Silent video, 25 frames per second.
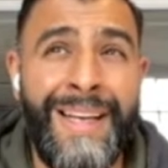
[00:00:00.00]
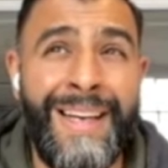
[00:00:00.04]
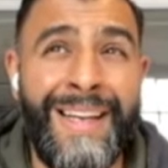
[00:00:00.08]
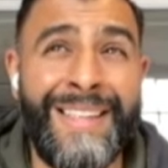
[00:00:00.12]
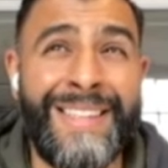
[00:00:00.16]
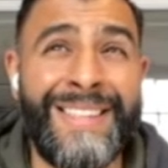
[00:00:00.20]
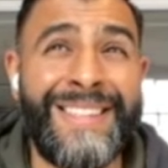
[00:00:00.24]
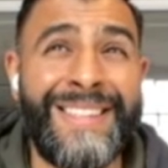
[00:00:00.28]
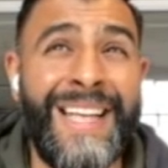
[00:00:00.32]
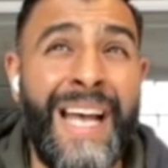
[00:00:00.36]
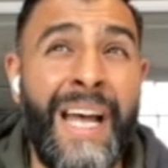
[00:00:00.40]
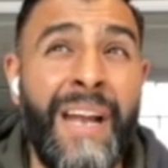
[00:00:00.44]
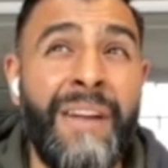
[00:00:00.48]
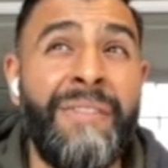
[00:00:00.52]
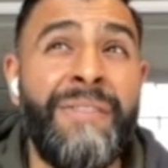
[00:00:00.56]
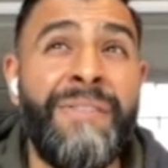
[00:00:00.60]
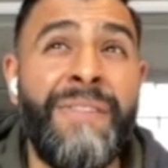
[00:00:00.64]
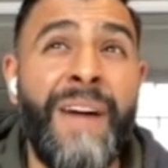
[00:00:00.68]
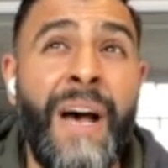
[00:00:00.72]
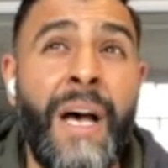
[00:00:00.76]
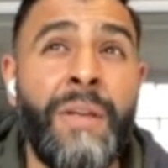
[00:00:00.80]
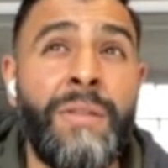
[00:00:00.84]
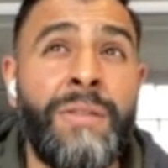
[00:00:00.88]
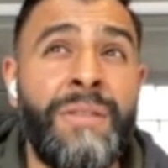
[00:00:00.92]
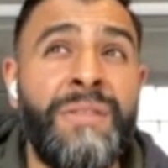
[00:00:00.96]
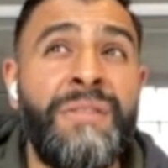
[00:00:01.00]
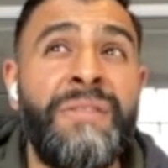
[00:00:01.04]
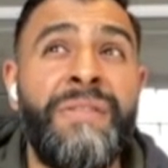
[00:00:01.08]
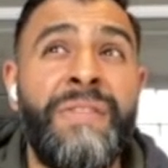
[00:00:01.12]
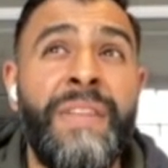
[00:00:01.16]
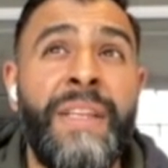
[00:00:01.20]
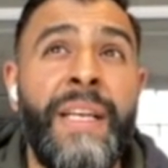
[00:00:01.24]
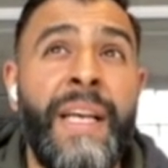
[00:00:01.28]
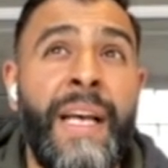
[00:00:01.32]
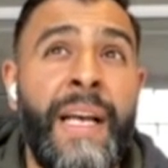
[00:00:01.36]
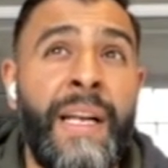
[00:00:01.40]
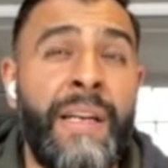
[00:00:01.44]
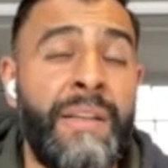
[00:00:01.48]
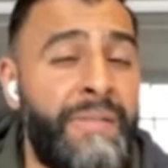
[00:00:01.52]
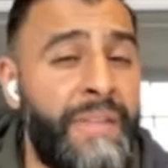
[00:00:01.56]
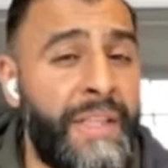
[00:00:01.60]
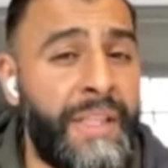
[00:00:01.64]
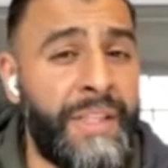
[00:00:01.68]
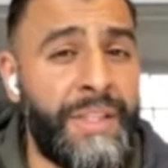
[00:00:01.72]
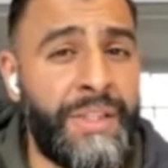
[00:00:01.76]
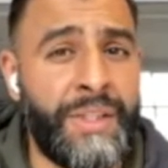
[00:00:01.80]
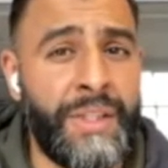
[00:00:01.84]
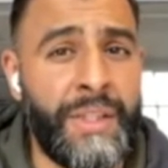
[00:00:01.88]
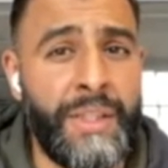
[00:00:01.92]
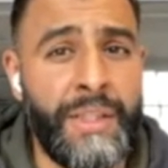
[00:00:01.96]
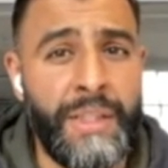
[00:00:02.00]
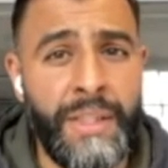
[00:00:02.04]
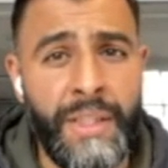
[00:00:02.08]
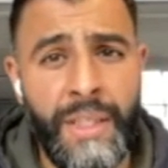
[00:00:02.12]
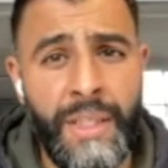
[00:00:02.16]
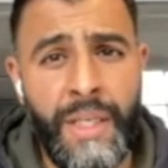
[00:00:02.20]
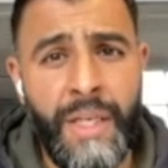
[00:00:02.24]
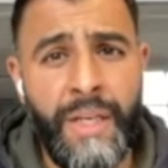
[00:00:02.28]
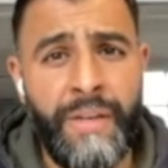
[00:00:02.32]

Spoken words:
And it's 10,000 feet elevation